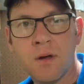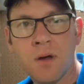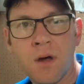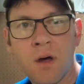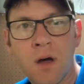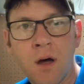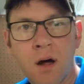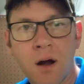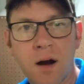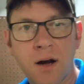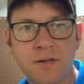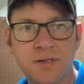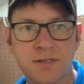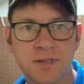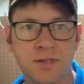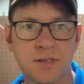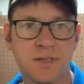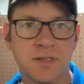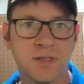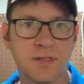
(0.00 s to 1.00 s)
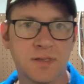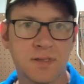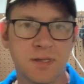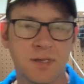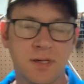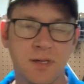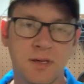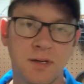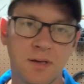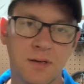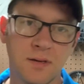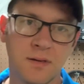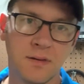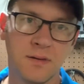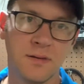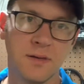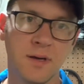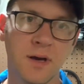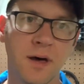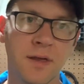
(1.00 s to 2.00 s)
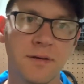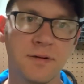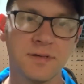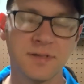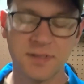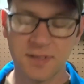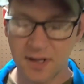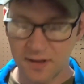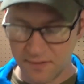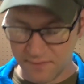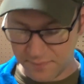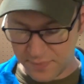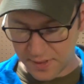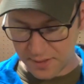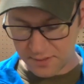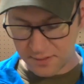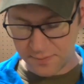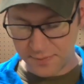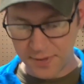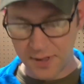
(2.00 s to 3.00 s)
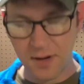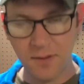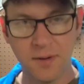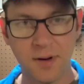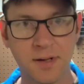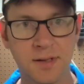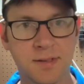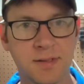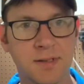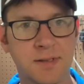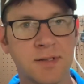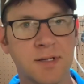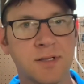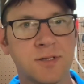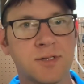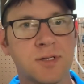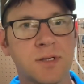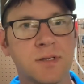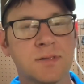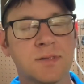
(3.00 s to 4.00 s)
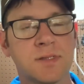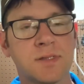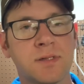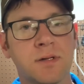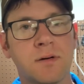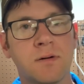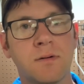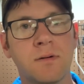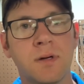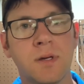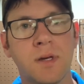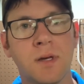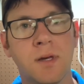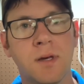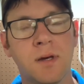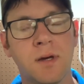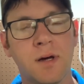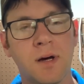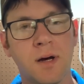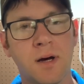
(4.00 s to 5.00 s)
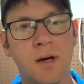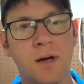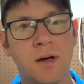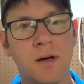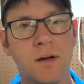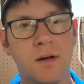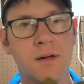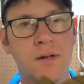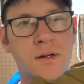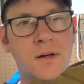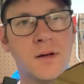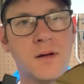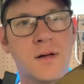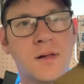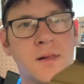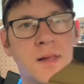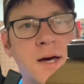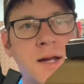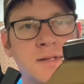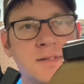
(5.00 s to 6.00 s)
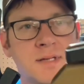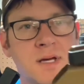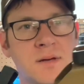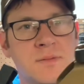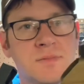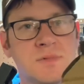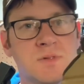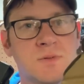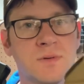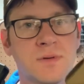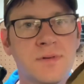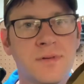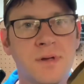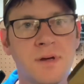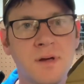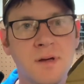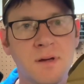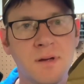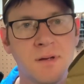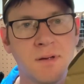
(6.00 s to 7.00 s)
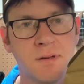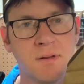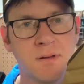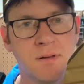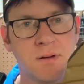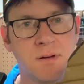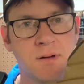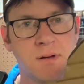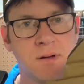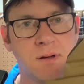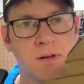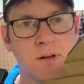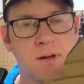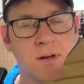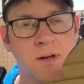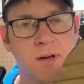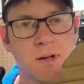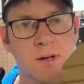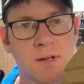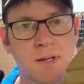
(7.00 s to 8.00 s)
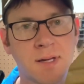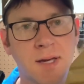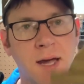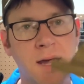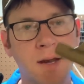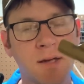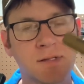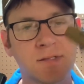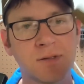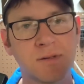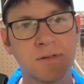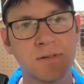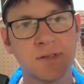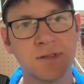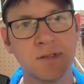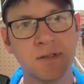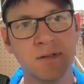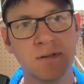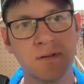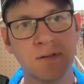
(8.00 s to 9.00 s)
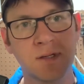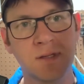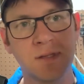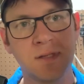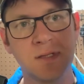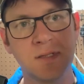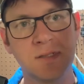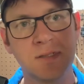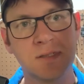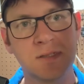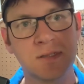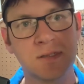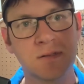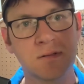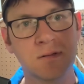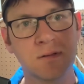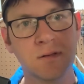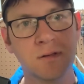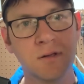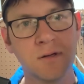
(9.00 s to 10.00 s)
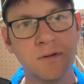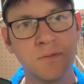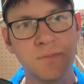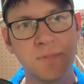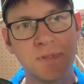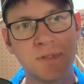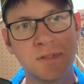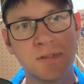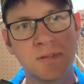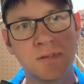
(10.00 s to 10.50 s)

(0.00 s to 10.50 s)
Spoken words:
Alright, so this is the other style of belt loop that I wanted to touch on. So a lot of times with a Kydex holster, you'll get these loops